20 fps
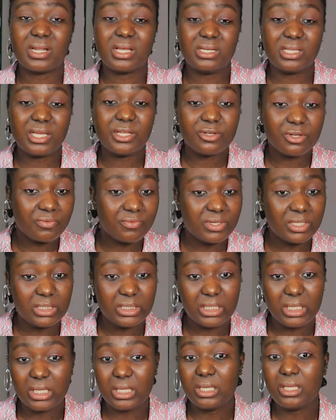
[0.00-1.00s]
and at the end of the
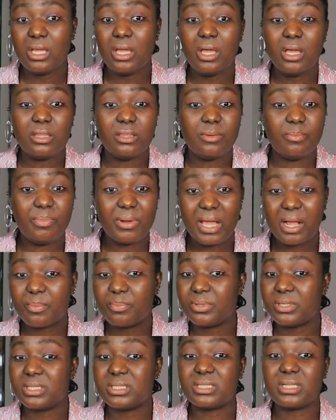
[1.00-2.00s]
day the
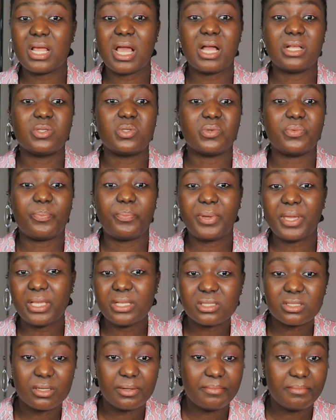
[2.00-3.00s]
black person had to
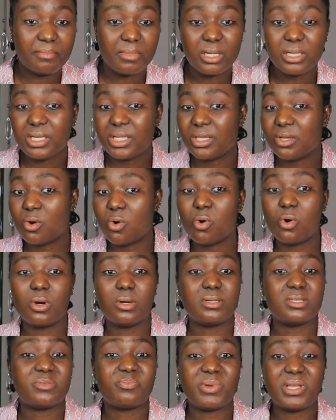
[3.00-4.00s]
pay some money
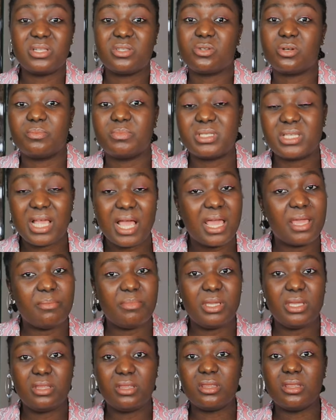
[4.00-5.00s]
or spend some
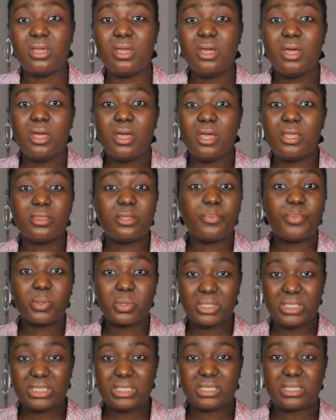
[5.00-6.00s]
time in the
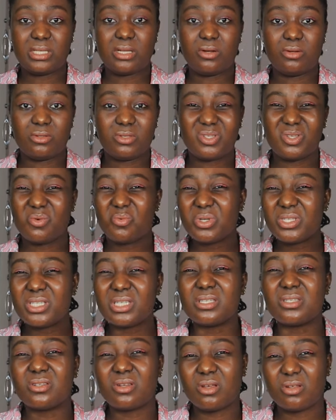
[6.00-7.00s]
police cell, so
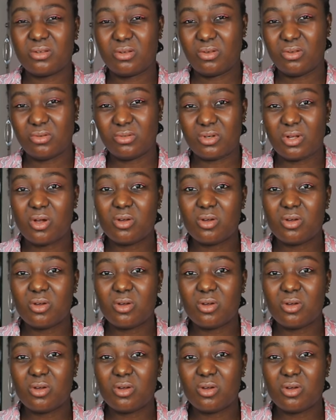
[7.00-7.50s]
which is not good.